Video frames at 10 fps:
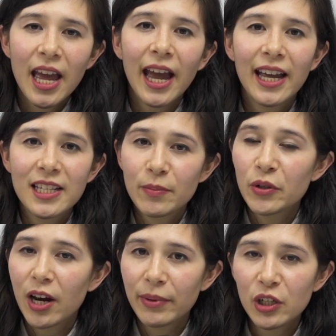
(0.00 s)
and
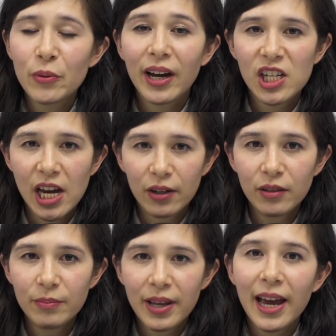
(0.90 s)
subscribing to our
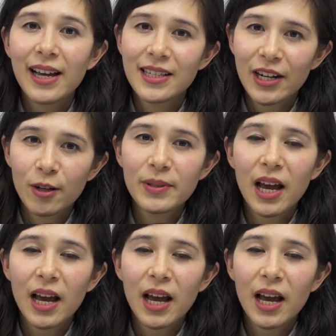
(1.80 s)
channel, as it helps